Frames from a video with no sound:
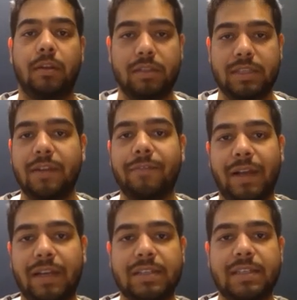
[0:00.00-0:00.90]
logical
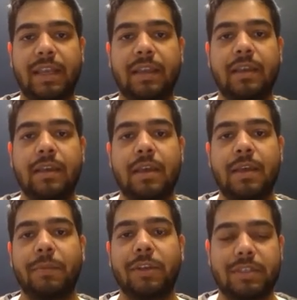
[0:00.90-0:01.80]
fallacy
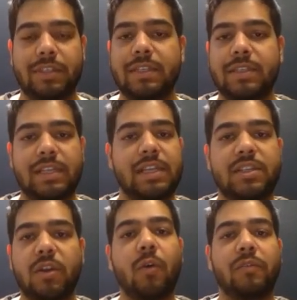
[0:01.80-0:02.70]
because this is
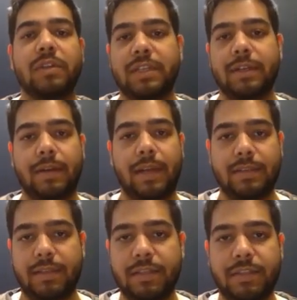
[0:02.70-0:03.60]
just
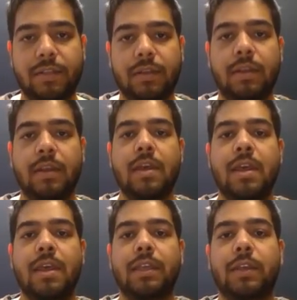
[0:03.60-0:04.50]
overgeneralization.
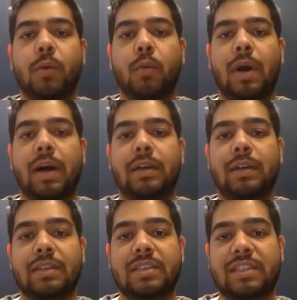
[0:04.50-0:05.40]
You are
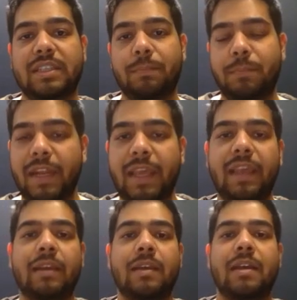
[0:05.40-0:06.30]

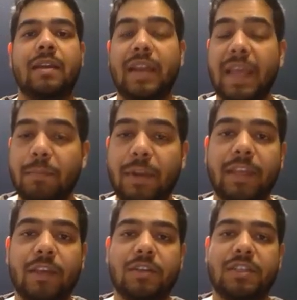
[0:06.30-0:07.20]
simply
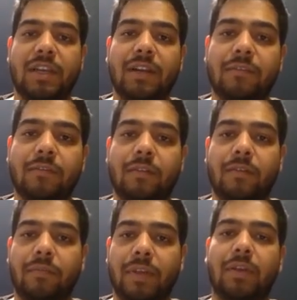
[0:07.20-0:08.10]
labeling yourself
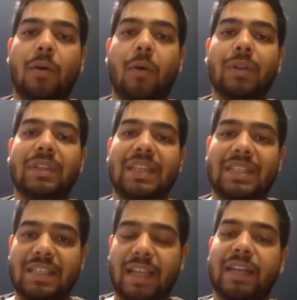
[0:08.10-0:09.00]
with all
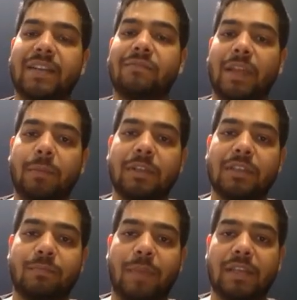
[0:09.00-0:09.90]
these negative
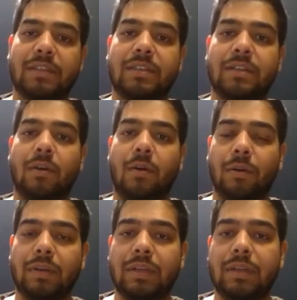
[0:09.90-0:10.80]
labels based
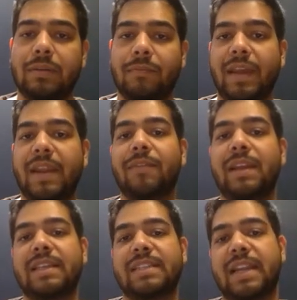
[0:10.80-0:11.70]
on very,
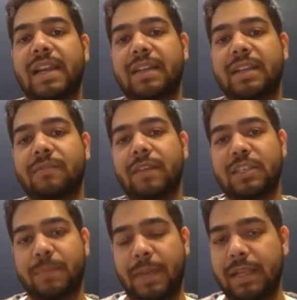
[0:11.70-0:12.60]
very selective
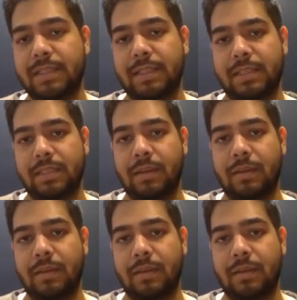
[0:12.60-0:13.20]
experiences.